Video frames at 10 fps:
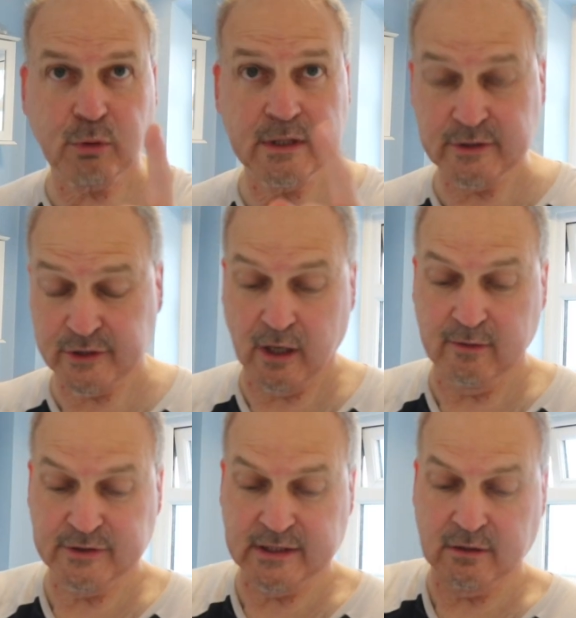Brilliant
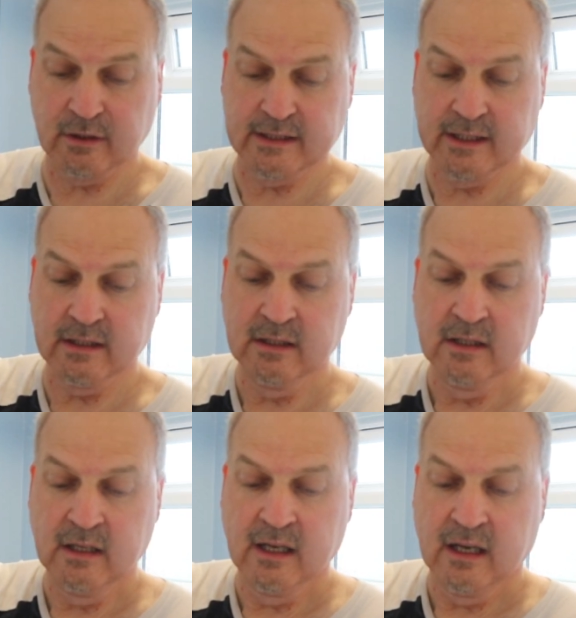service, did like that.
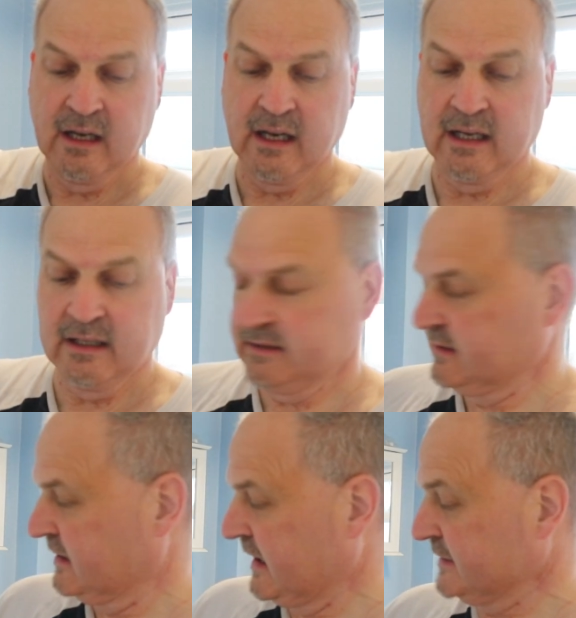
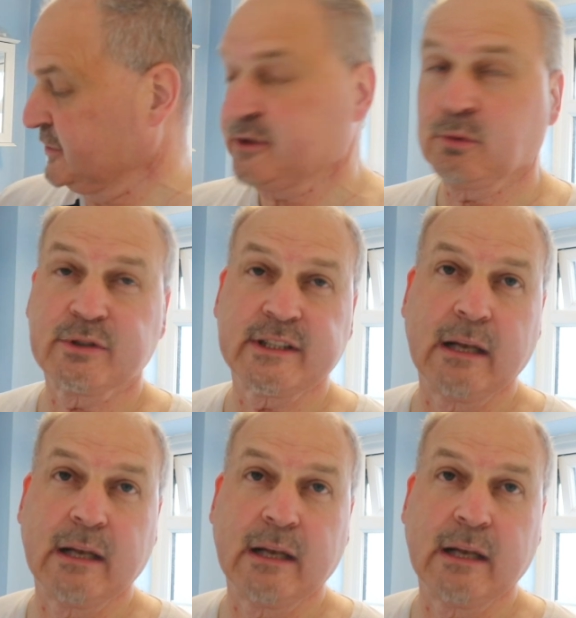And you can also